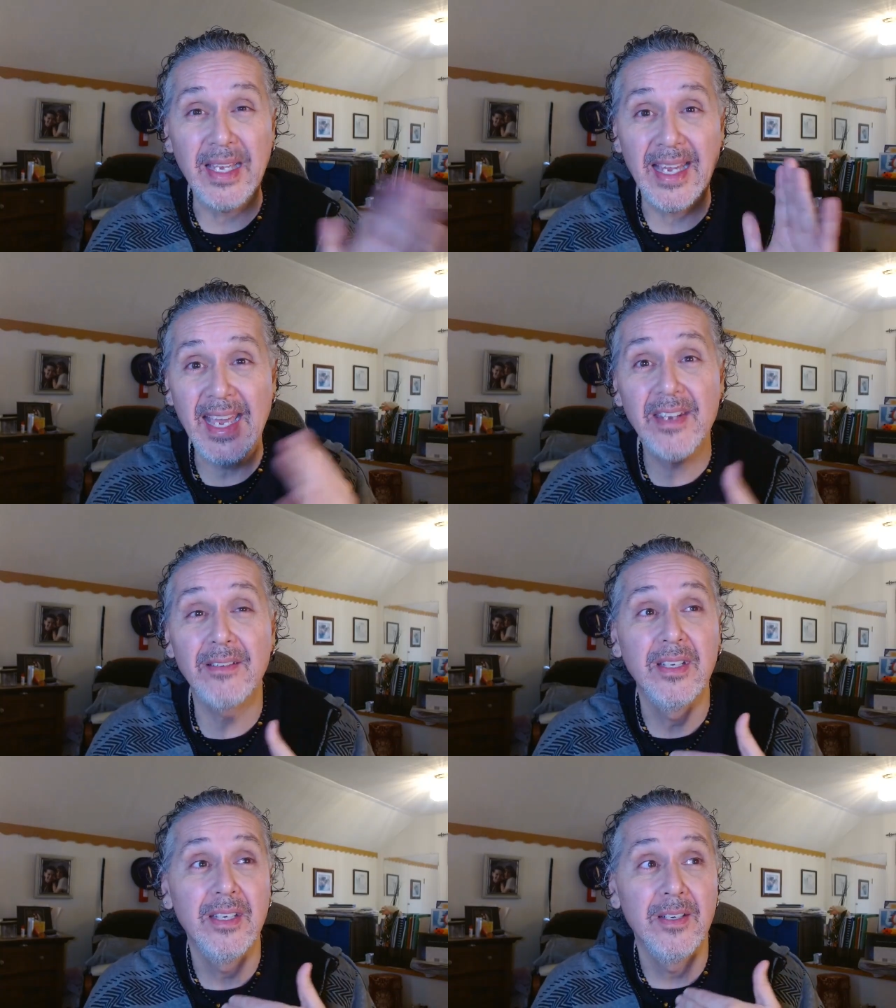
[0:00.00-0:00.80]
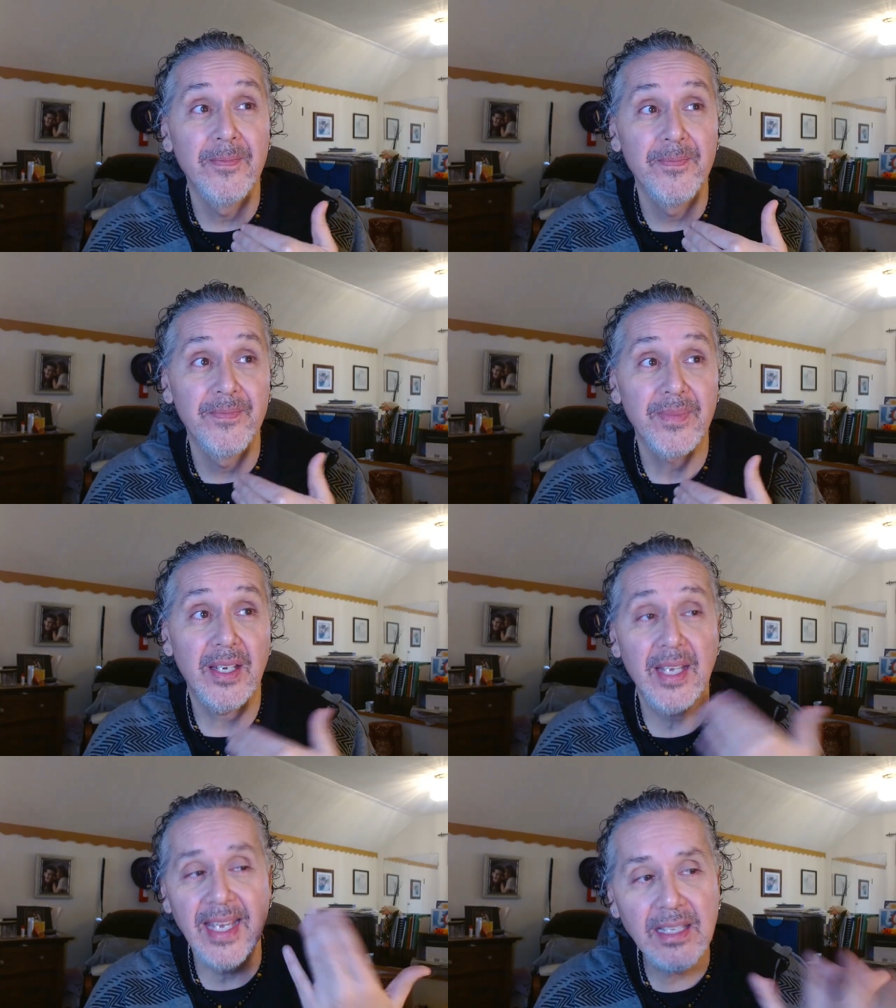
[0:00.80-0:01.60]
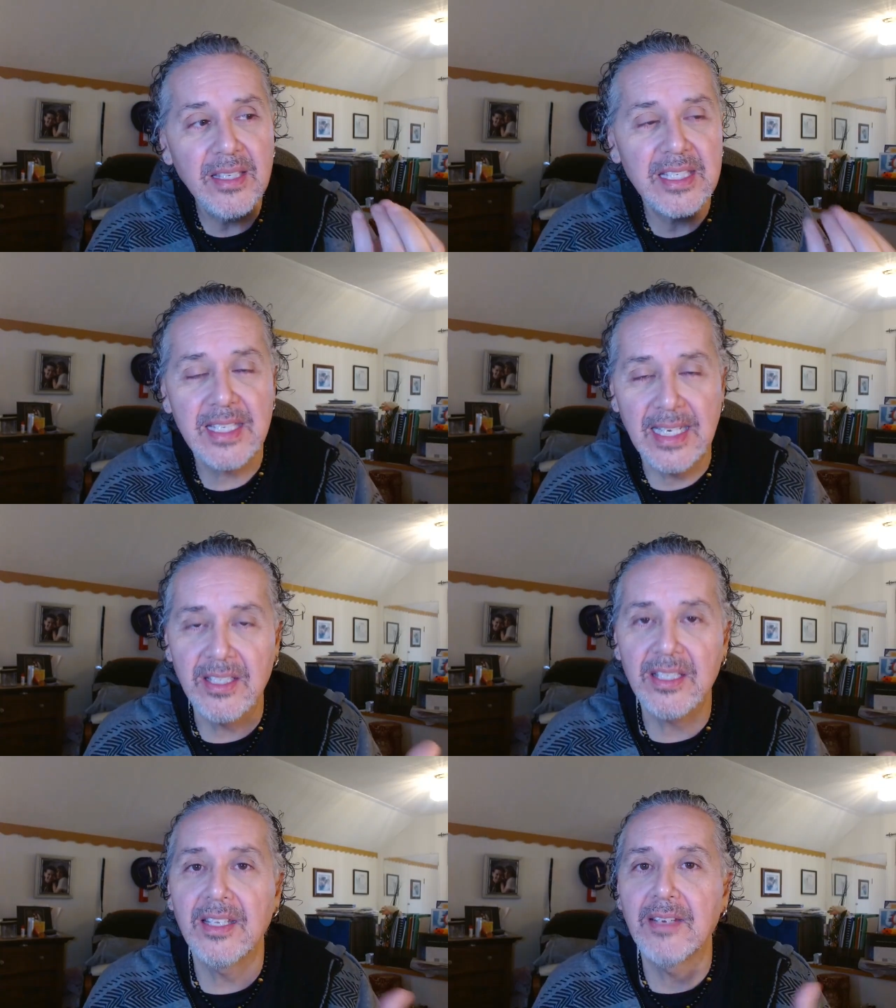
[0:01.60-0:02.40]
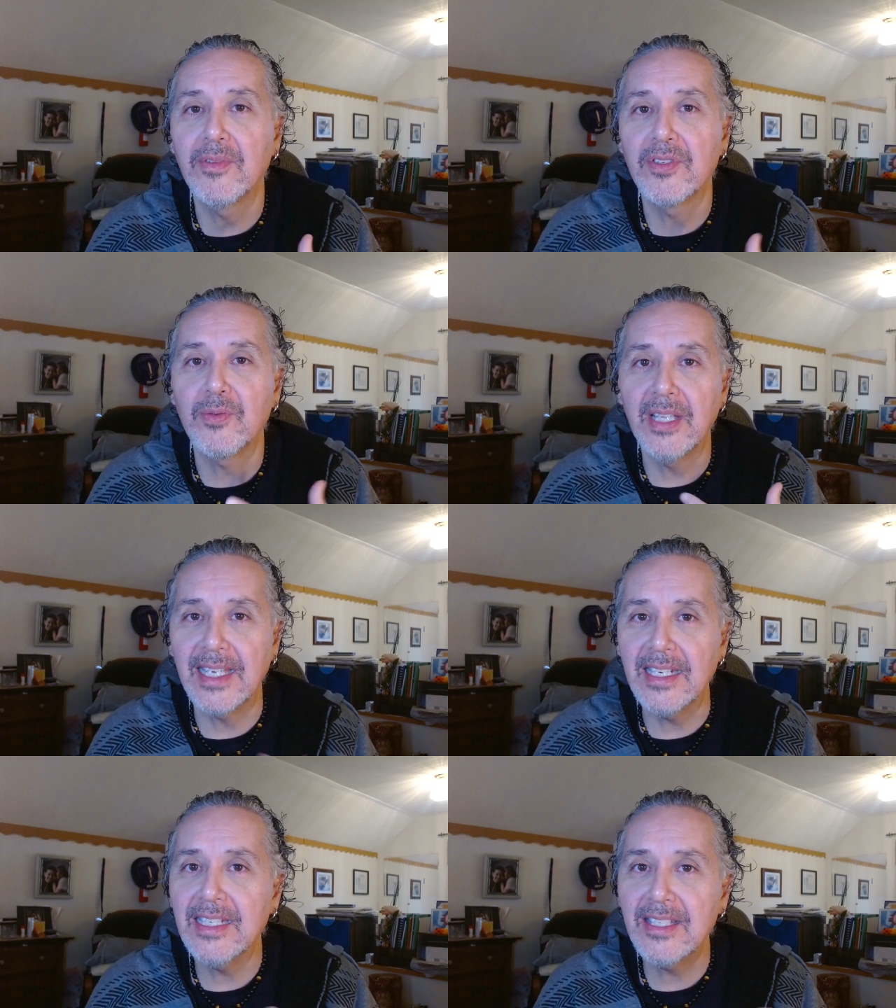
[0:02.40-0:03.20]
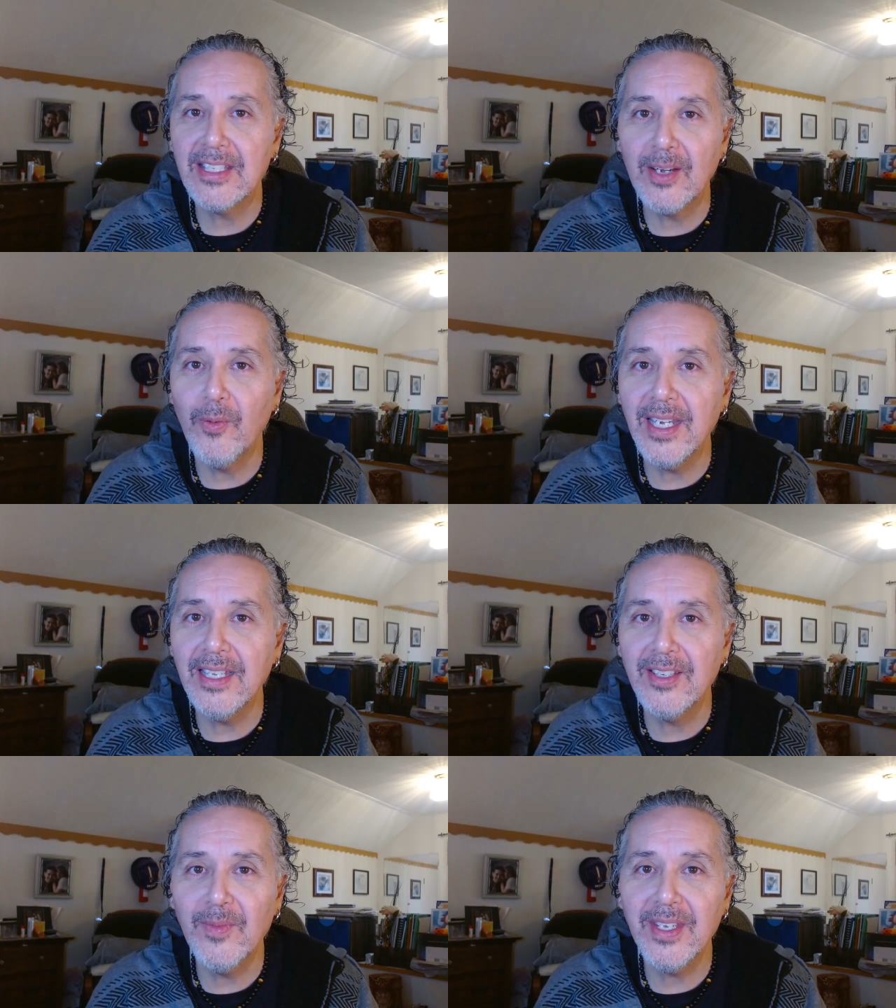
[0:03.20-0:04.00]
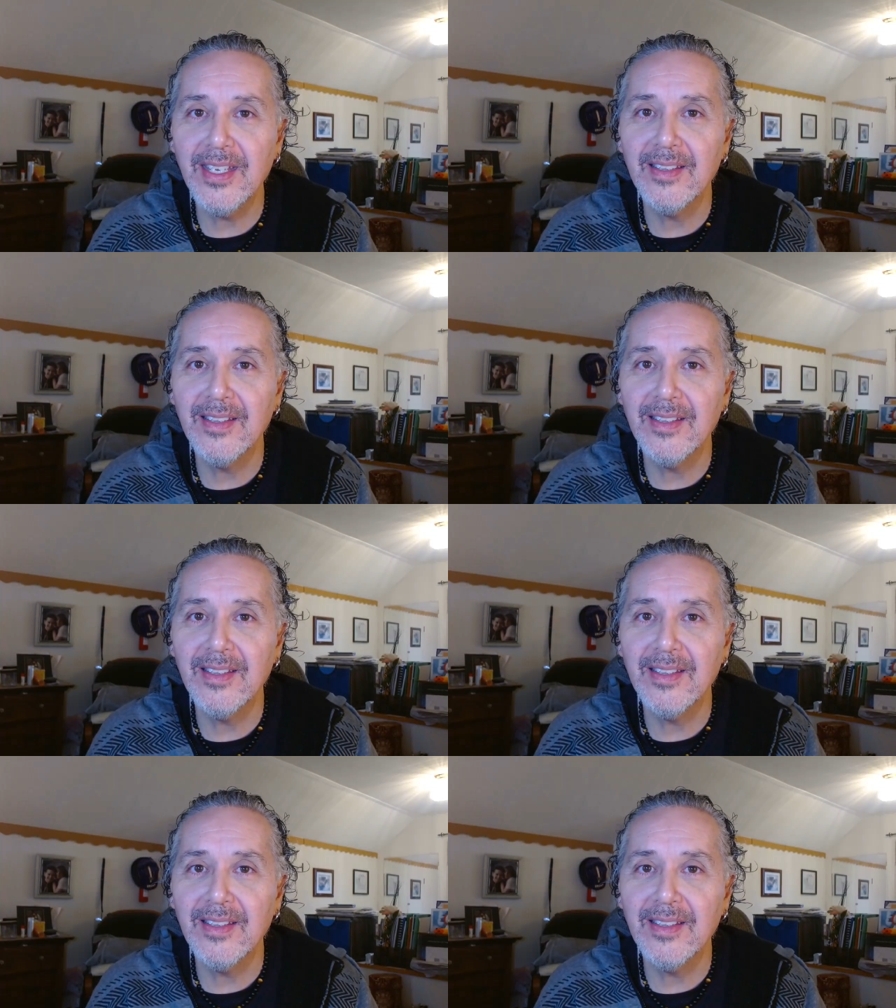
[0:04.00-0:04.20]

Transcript: I had this sense that it was related in some way to me.